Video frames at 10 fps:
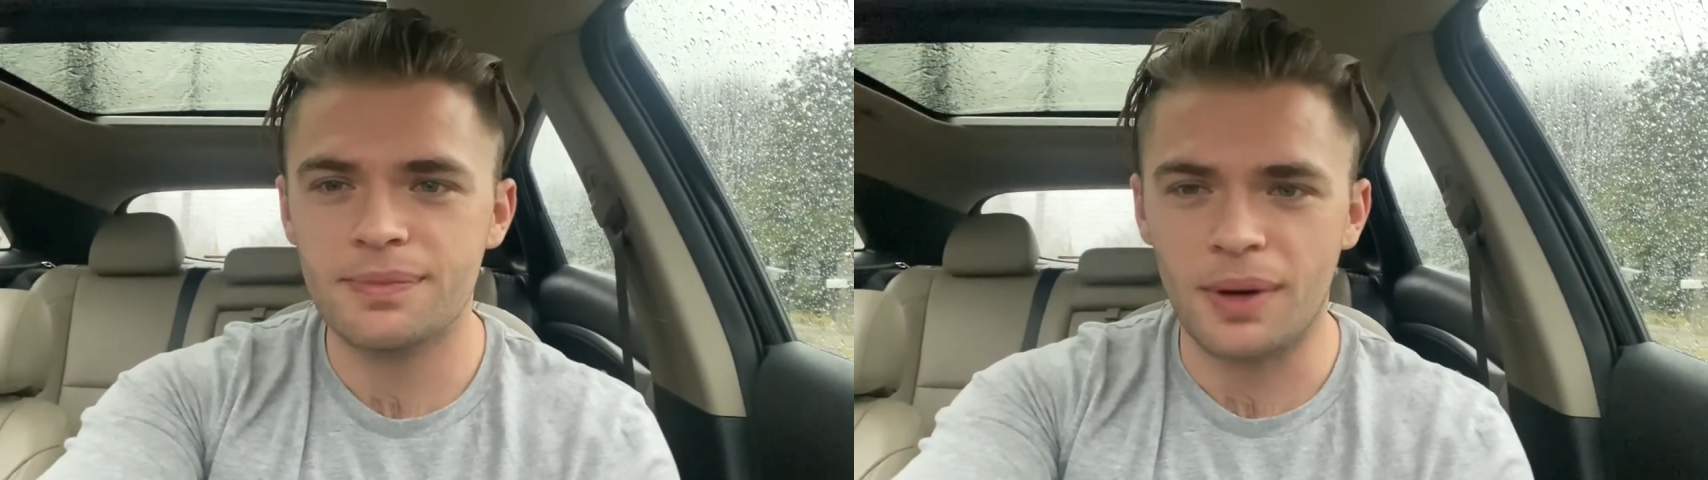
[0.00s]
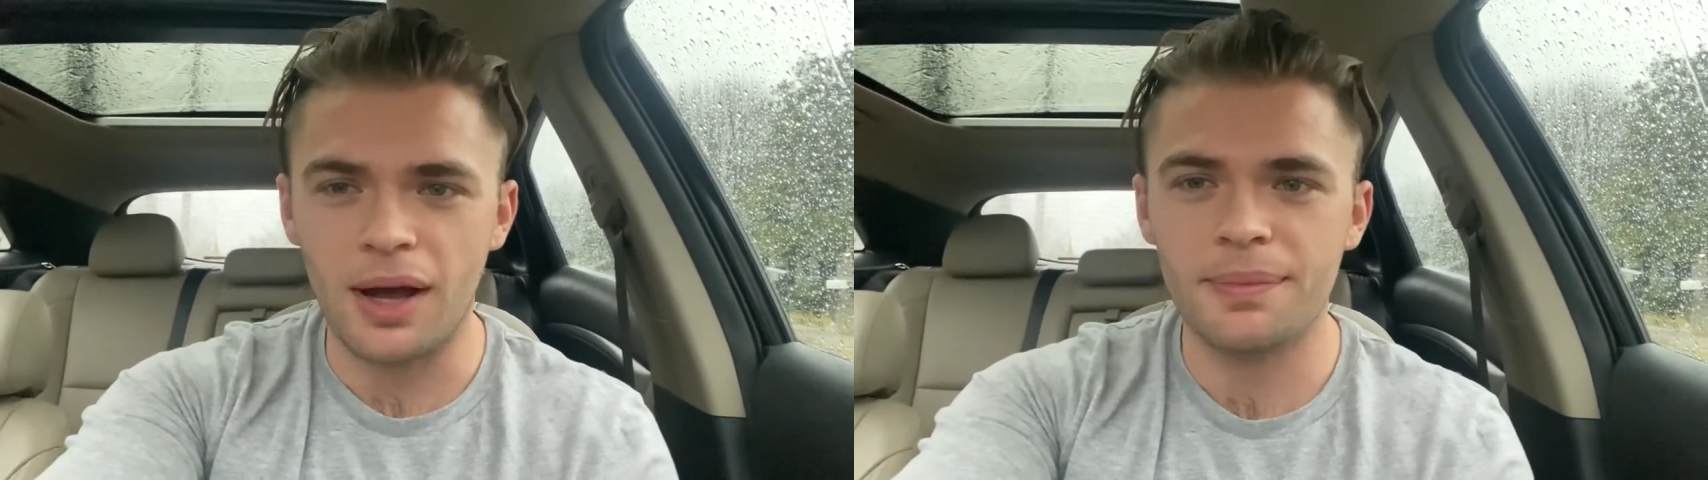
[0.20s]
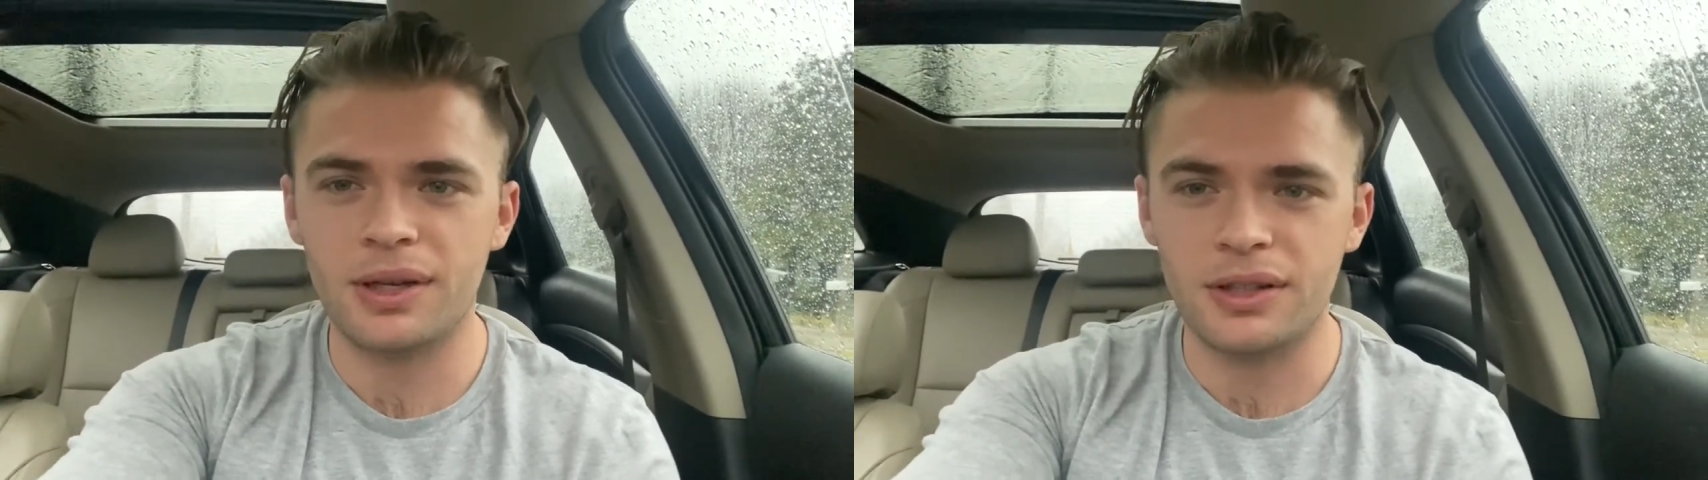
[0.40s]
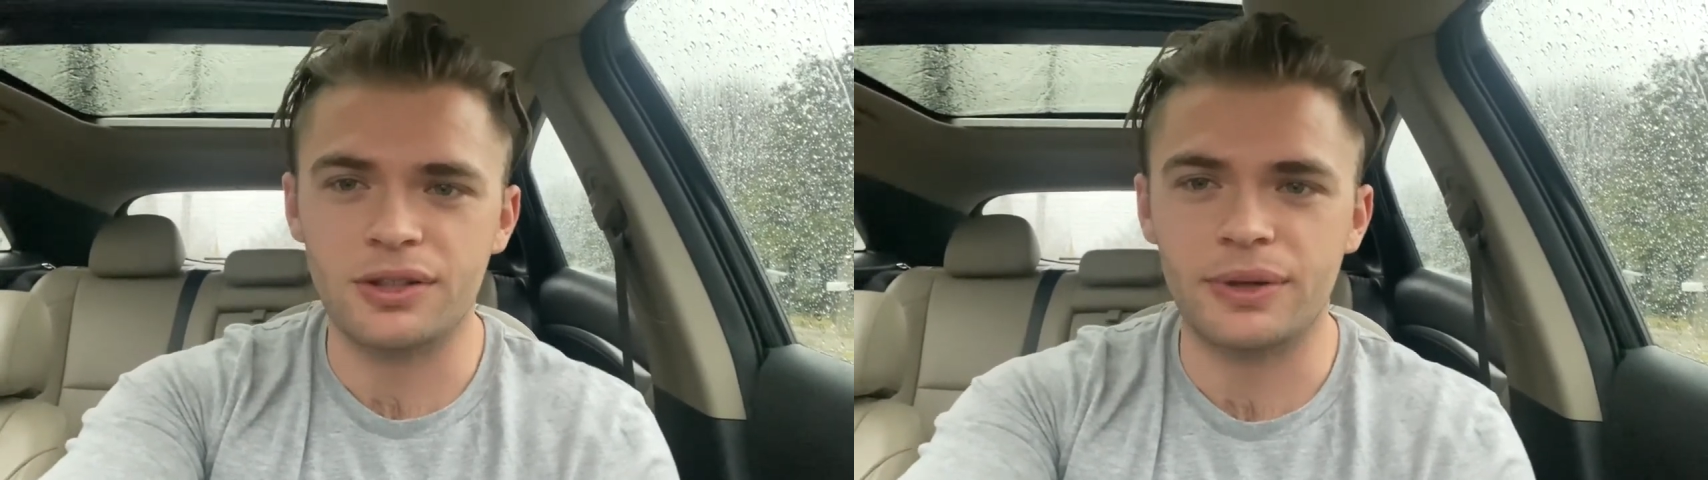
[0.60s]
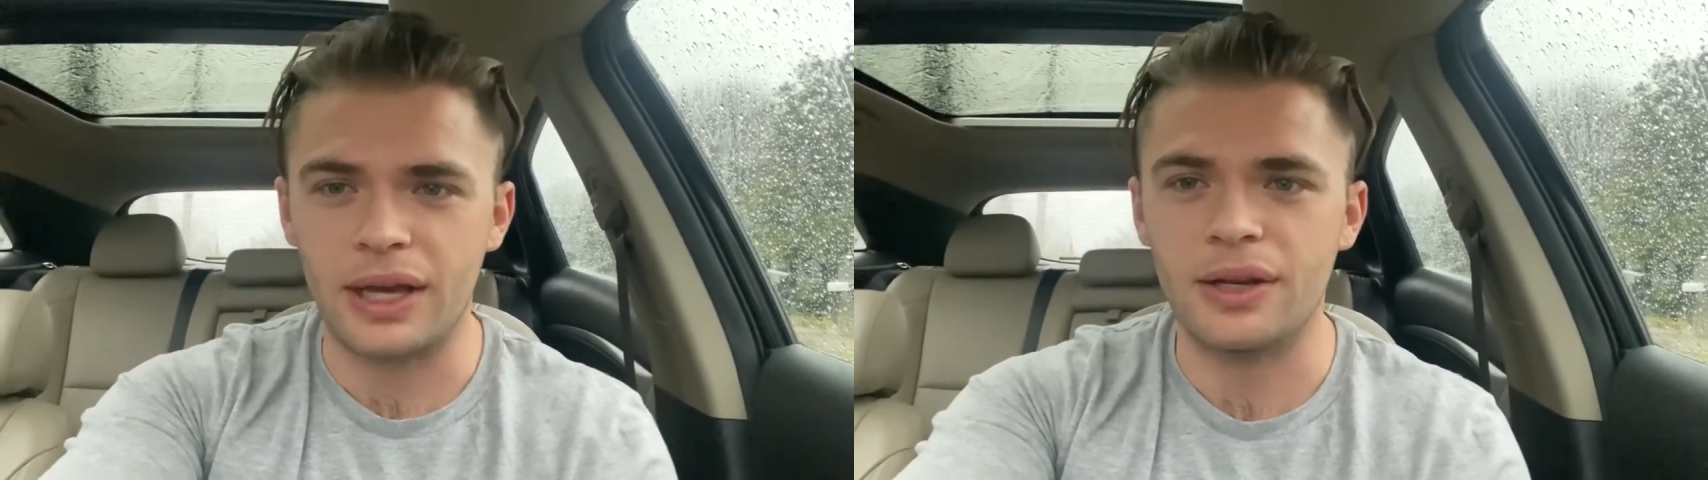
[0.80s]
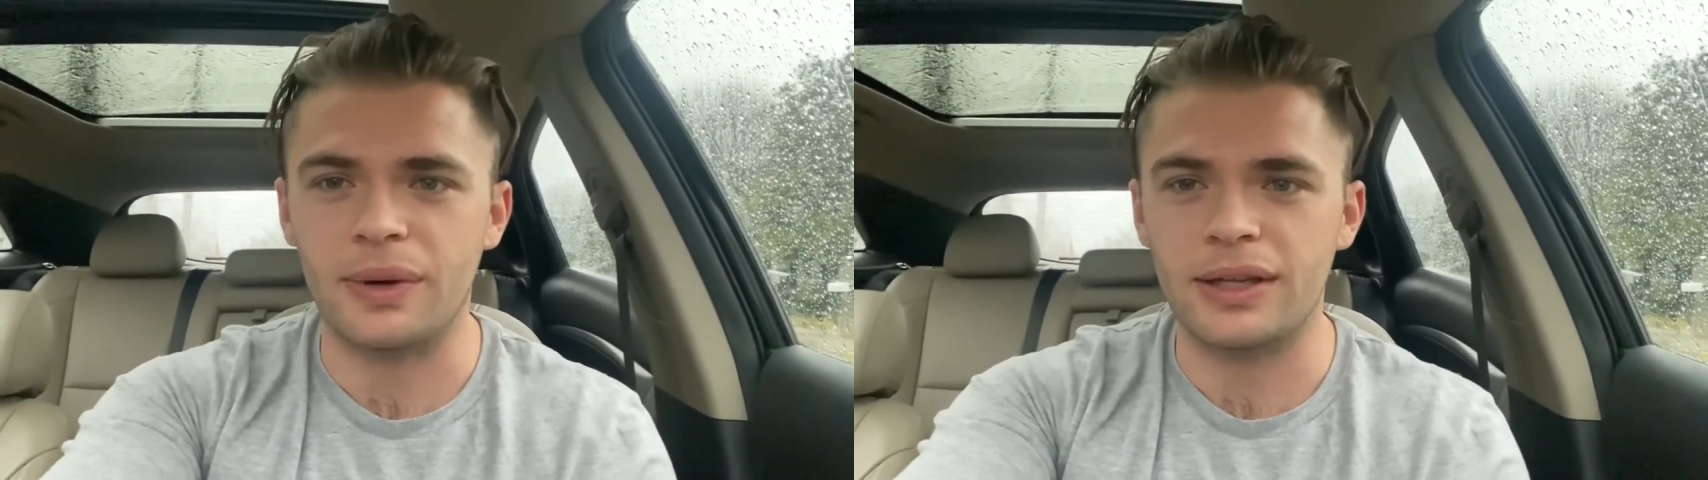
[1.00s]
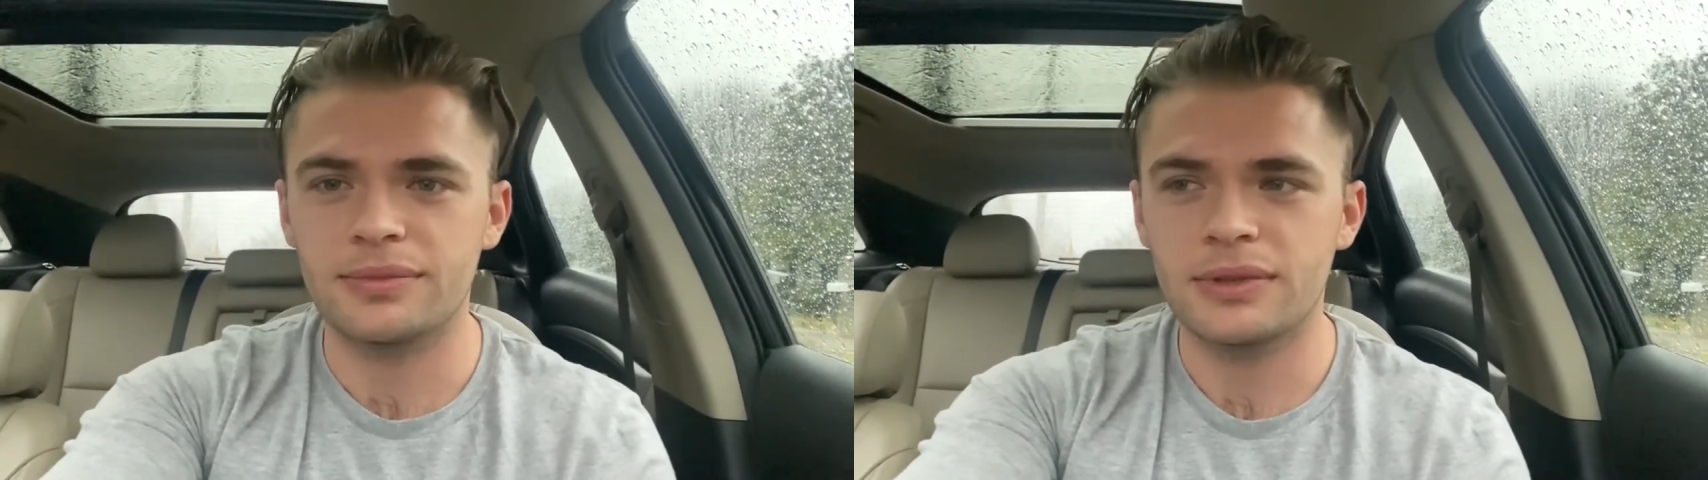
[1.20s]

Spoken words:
but I'm going to do it anyway.